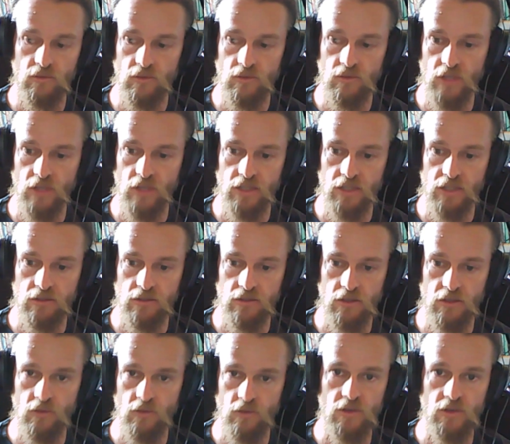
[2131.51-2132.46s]
Like,
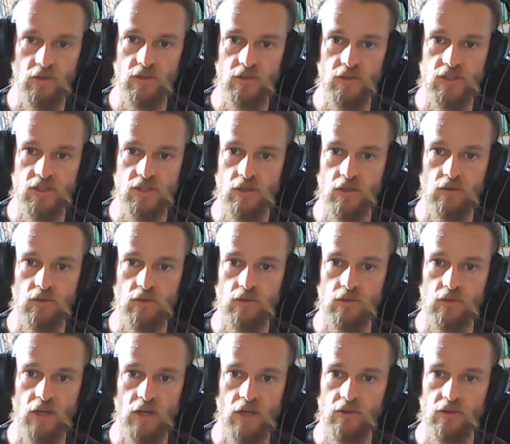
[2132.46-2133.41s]
there is no
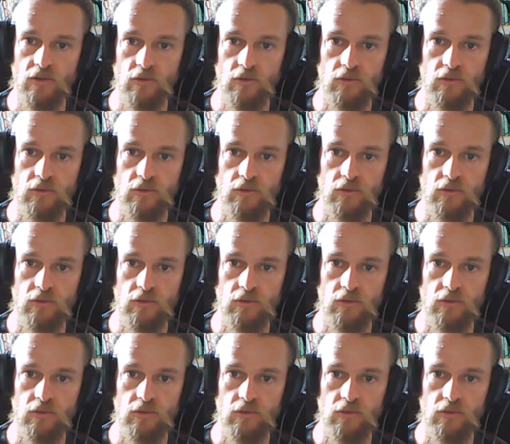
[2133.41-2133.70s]
other